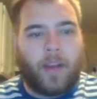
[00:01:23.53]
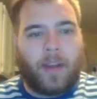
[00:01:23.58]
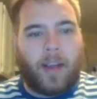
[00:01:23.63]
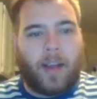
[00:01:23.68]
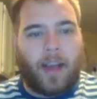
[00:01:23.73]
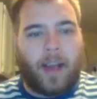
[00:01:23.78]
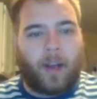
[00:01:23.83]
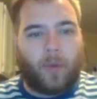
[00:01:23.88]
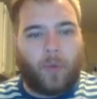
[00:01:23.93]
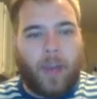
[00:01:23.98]

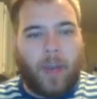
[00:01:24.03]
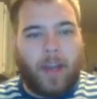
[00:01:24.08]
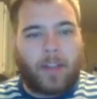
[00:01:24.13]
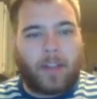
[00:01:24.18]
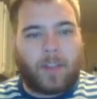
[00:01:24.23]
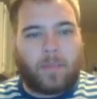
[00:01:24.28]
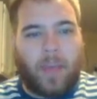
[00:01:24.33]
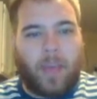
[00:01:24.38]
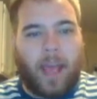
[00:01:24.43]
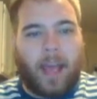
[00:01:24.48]
And red is
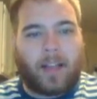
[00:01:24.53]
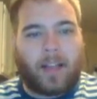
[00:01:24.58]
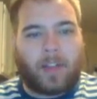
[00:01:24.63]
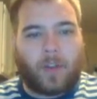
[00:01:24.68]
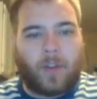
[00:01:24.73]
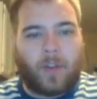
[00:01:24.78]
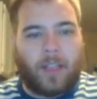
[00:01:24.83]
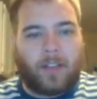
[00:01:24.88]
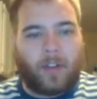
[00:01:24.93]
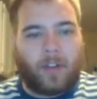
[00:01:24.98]
bad. So
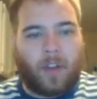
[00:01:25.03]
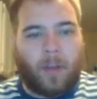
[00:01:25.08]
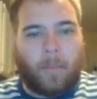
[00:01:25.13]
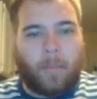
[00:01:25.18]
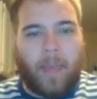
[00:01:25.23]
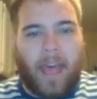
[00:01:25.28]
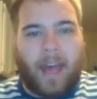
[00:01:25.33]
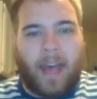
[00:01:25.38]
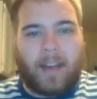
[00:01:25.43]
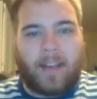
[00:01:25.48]
these are the
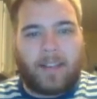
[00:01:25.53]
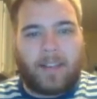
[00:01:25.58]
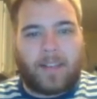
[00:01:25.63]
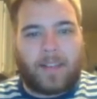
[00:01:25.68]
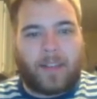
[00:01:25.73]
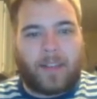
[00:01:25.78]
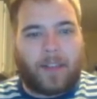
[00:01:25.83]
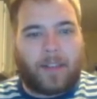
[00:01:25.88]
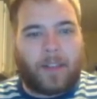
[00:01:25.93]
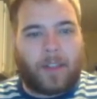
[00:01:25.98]
baddies. It
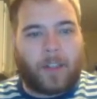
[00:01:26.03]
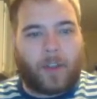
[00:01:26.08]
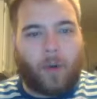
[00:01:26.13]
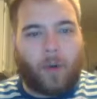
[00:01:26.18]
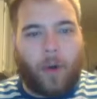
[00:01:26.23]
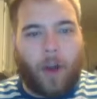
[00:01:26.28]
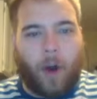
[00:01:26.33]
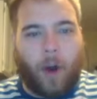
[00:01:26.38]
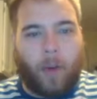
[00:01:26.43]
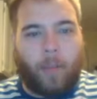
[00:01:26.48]
says
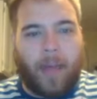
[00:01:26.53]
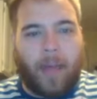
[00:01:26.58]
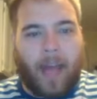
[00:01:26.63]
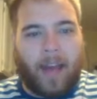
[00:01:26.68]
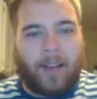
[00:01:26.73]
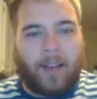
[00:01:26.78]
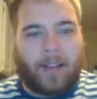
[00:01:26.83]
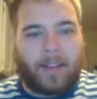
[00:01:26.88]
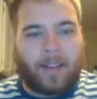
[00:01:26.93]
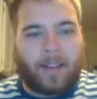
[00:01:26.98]
destroy all
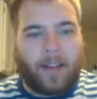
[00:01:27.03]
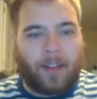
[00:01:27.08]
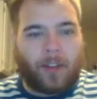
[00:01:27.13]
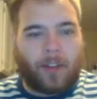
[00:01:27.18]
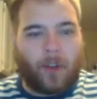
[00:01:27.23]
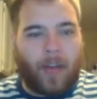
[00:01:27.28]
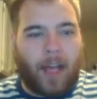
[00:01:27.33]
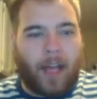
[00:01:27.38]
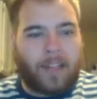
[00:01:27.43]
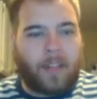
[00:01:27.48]
baddies. So
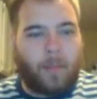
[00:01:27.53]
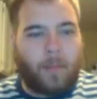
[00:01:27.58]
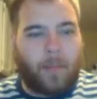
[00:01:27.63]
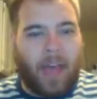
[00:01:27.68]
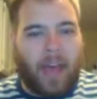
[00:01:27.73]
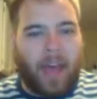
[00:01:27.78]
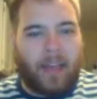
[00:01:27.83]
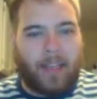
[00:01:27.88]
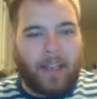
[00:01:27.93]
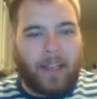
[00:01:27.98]
that's a
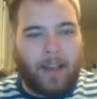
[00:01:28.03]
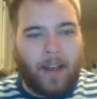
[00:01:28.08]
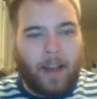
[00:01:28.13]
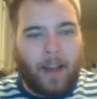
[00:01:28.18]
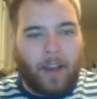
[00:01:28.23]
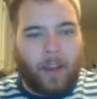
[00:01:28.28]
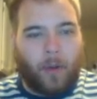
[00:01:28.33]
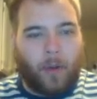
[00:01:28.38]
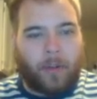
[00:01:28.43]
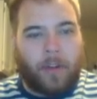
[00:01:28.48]
baddie.
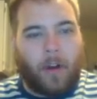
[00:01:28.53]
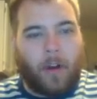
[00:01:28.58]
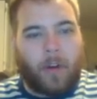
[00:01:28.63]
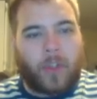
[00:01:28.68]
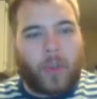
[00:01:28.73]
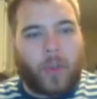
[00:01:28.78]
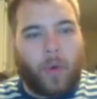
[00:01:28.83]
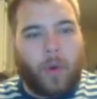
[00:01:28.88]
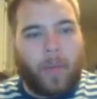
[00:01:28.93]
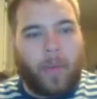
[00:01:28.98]
There's
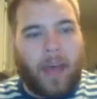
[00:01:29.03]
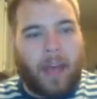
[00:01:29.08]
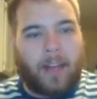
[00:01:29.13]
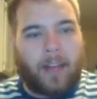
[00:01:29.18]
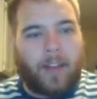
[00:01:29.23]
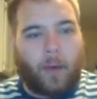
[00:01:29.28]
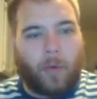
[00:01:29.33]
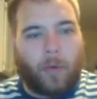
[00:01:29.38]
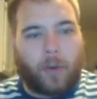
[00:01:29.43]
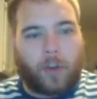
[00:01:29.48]
also a baddie
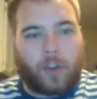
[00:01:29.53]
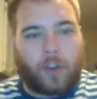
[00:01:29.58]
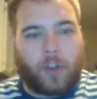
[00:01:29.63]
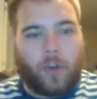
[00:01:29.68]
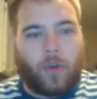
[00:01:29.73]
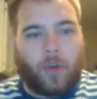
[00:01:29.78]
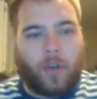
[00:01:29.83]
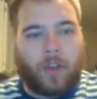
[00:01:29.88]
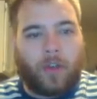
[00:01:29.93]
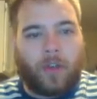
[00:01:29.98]
that will
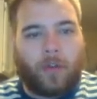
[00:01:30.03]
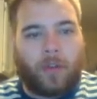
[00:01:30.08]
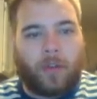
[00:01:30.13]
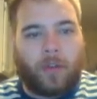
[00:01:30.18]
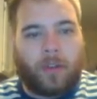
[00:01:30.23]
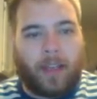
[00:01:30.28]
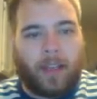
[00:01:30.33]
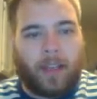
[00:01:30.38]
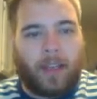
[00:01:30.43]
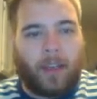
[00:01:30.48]
shoot you.
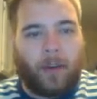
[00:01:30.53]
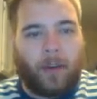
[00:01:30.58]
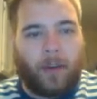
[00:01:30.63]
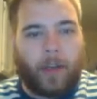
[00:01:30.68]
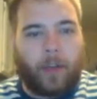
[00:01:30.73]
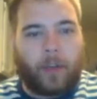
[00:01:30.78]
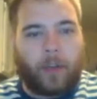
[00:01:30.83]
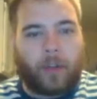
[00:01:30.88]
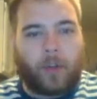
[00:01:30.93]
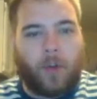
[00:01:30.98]
Like
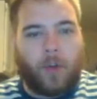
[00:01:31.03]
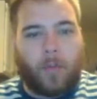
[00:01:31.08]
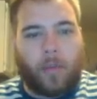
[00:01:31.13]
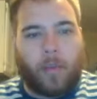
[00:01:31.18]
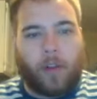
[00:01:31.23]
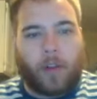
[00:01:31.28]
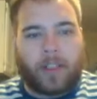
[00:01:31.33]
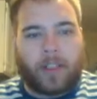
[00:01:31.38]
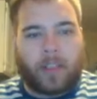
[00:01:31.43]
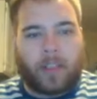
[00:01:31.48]
he'll shoot
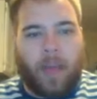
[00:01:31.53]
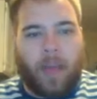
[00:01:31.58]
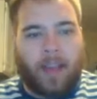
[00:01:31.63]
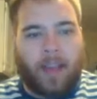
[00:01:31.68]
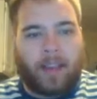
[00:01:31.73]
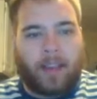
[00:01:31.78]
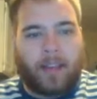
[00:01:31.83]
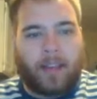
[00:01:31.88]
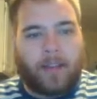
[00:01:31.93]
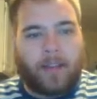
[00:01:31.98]
bullets back
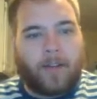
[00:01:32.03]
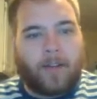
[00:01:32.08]
at you.